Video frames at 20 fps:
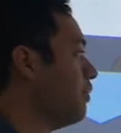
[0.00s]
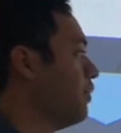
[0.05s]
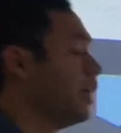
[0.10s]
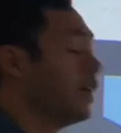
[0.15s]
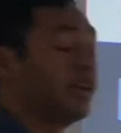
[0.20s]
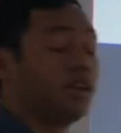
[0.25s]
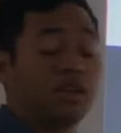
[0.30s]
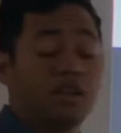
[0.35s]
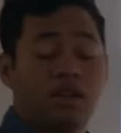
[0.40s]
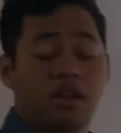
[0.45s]

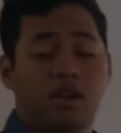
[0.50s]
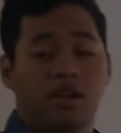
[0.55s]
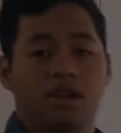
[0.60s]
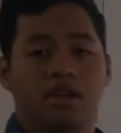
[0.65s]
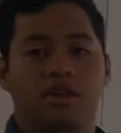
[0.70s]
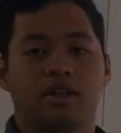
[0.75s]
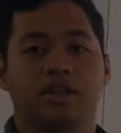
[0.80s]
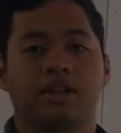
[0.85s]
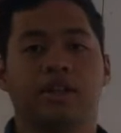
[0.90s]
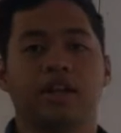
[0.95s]
But
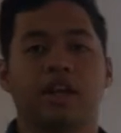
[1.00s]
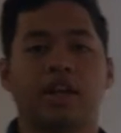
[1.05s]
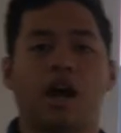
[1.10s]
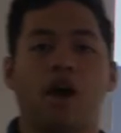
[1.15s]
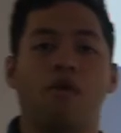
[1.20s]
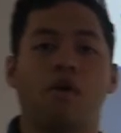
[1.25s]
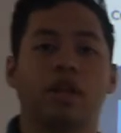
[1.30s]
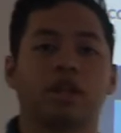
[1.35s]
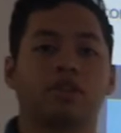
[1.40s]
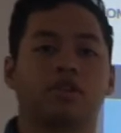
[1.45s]
the thing that I
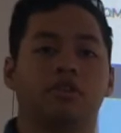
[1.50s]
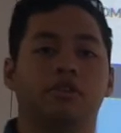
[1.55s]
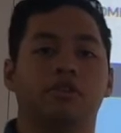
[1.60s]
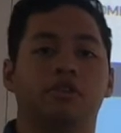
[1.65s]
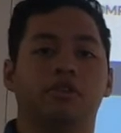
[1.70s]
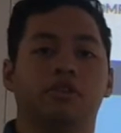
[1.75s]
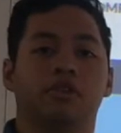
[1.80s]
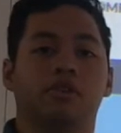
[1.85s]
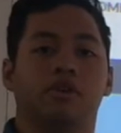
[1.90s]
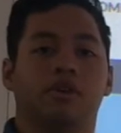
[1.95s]
want
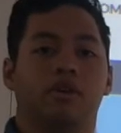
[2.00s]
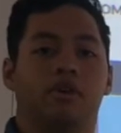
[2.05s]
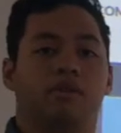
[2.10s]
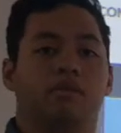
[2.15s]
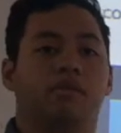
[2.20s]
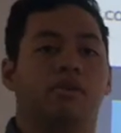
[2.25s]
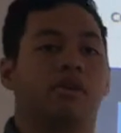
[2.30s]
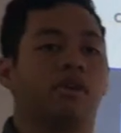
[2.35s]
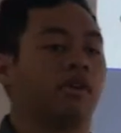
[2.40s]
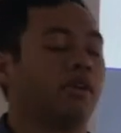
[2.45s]
to
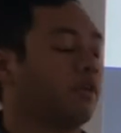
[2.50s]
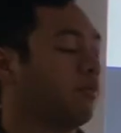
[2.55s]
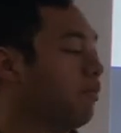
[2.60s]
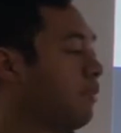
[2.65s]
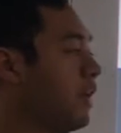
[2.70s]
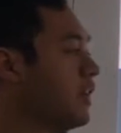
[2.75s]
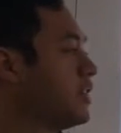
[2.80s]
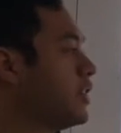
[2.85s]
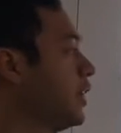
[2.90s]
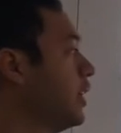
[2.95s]

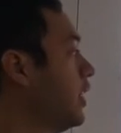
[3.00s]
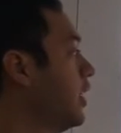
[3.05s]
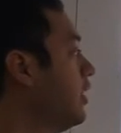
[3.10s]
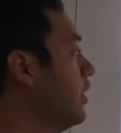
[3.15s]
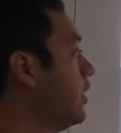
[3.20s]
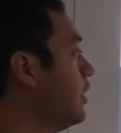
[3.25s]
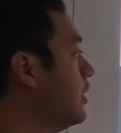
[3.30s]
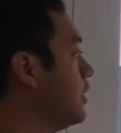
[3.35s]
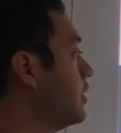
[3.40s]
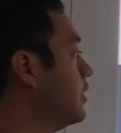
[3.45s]
mention here
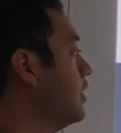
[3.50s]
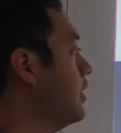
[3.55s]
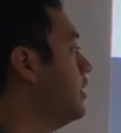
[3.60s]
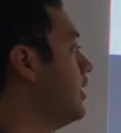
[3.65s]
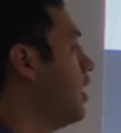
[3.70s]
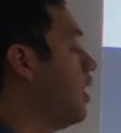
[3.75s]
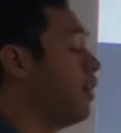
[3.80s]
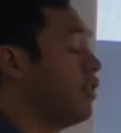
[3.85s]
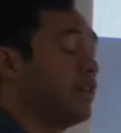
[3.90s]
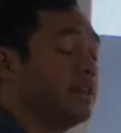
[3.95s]
is
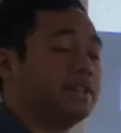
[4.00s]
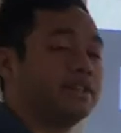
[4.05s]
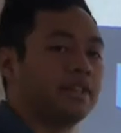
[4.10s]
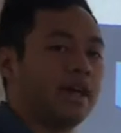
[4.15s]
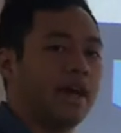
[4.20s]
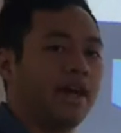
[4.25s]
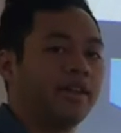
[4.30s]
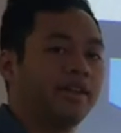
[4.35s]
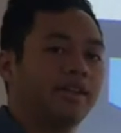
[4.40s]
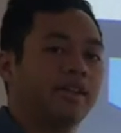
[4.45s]
that our
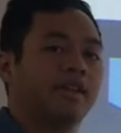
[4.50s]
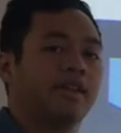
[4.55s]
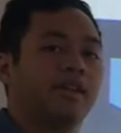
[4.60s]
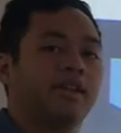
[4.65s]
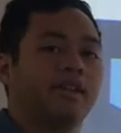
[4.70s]
design,